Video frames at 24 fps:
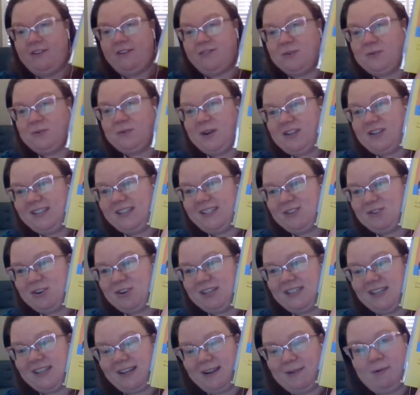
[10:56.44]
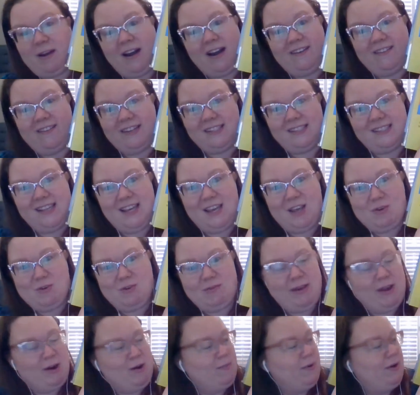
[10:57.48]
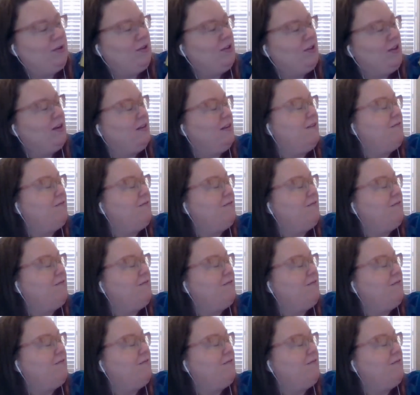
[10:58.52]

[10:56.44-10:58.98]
for weekly story time. Obviously, you and me are both going to love